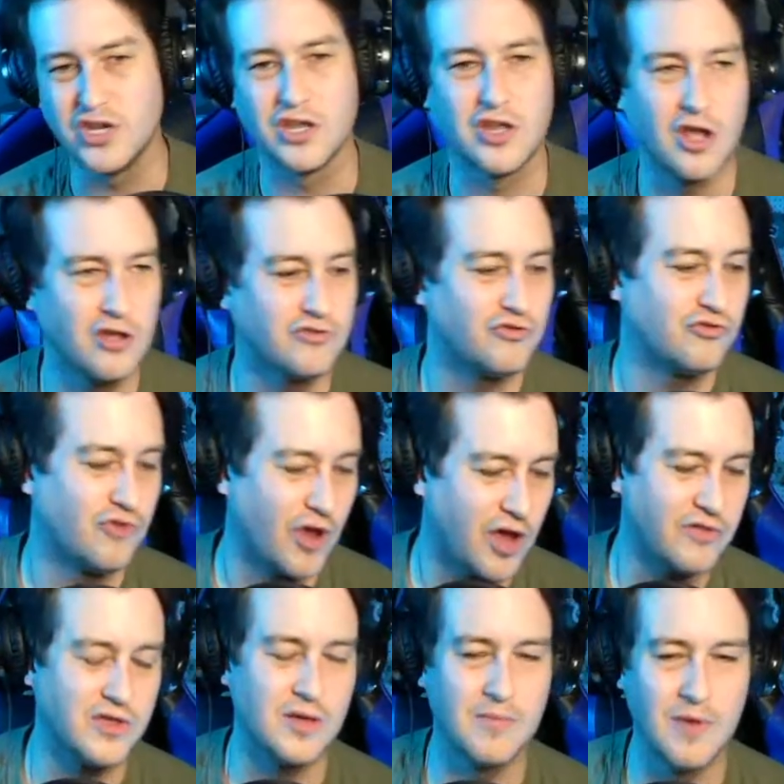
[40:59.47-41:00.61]
I can't
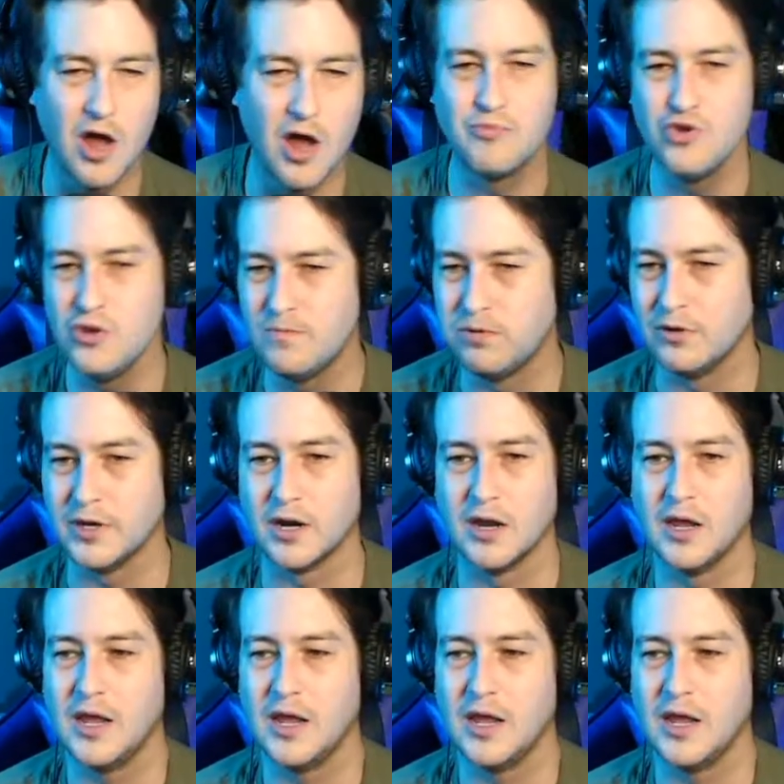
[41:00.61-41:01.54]
stand the amount of people here.